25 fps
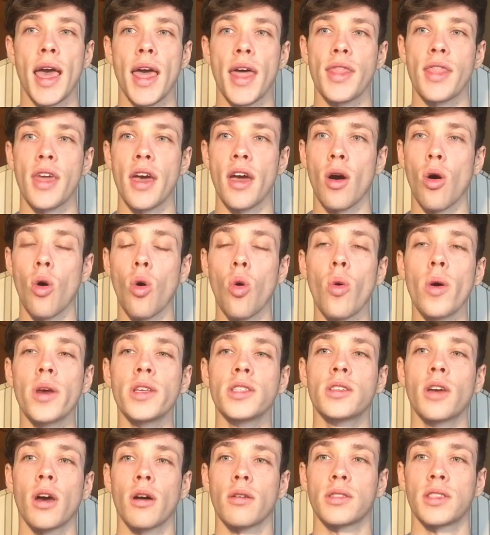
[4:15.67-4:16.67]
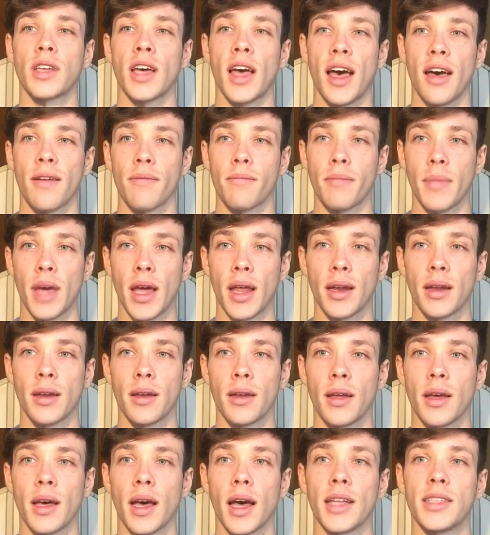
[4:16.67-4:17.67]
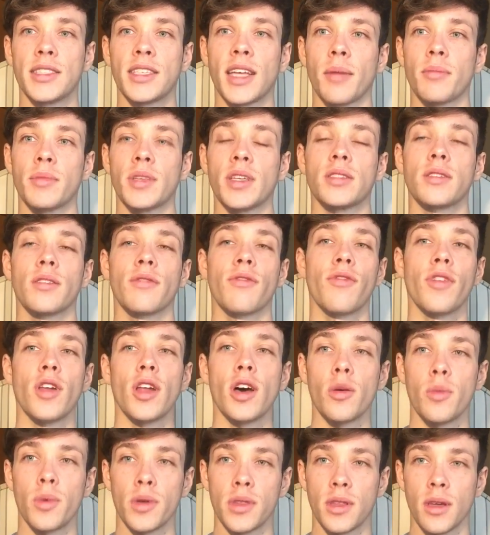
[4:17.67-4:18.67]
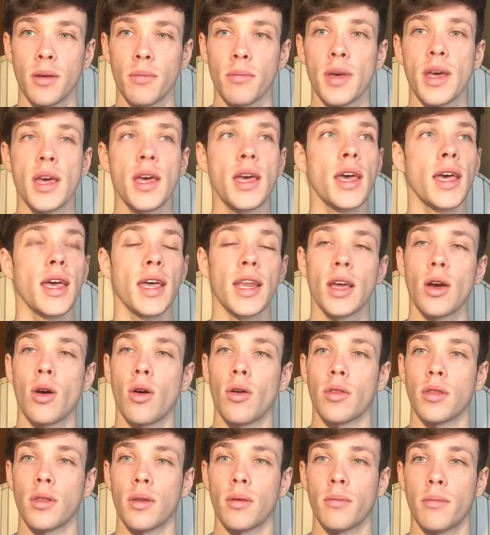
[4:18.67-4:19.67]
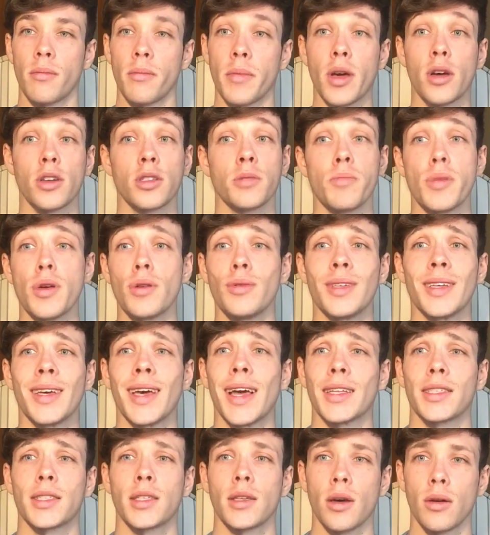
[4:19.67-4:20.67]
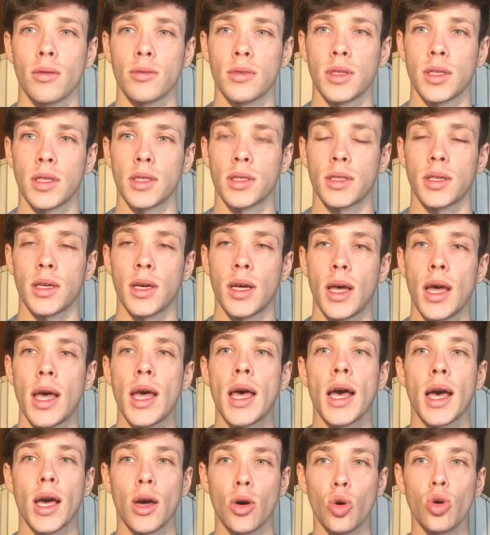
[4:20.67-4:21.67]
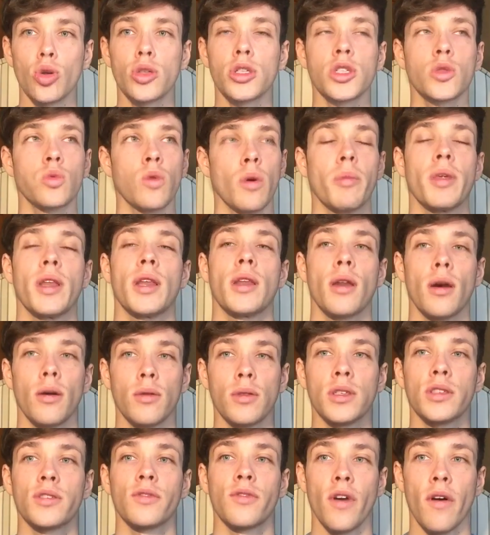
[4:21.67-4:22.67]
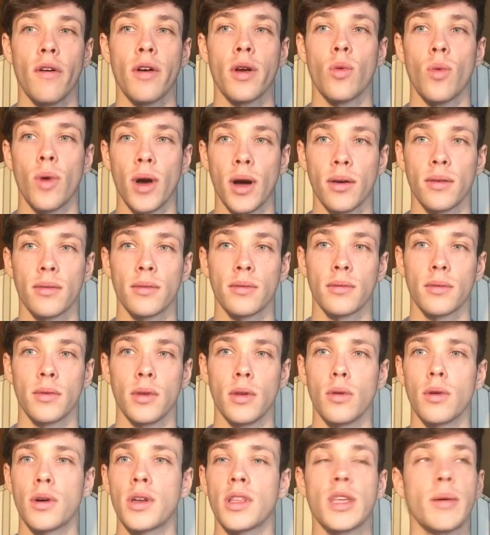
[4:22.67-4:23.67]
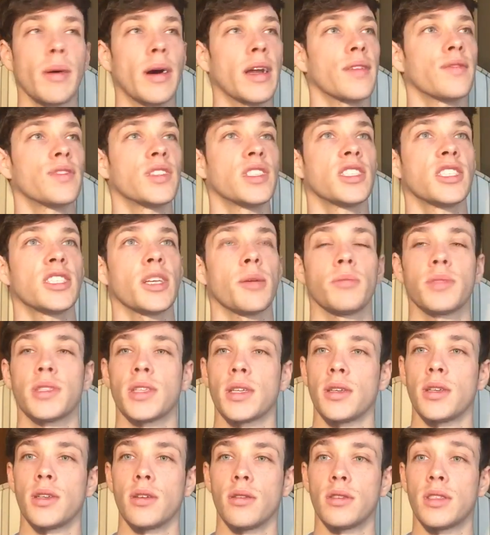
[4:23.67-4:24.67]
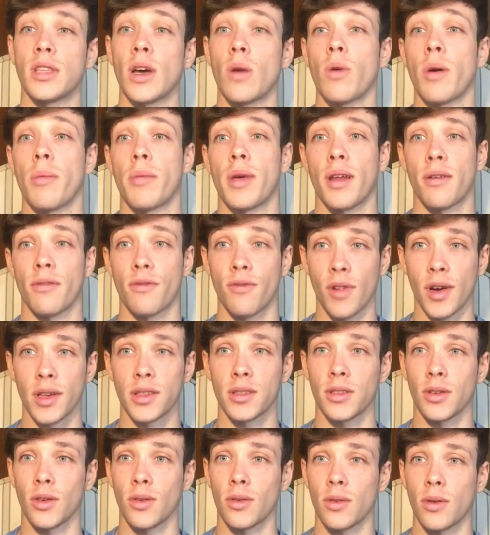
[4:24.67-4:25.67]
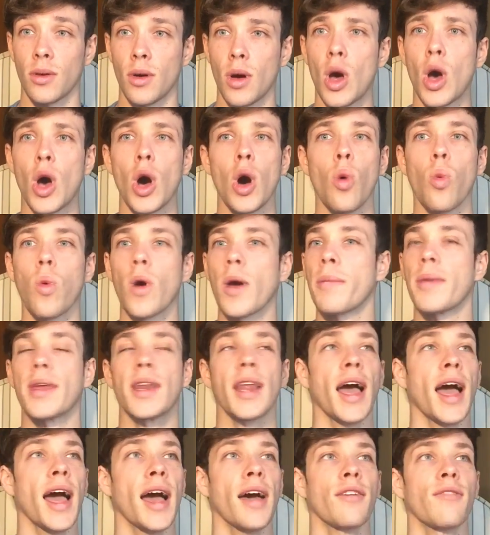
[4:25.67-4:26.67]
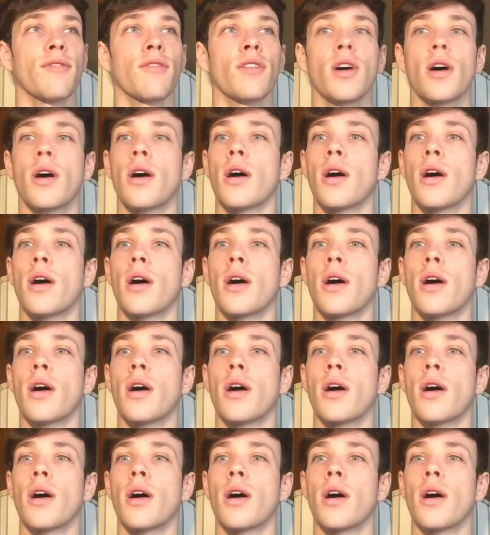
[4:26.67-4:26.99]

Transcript: they're always going to have men attempting to flirt with them, hitting on them, because beauty gets noticed. Gorgeous women know this very well. Look at the amount of simps and dudes that women have friends at. Women have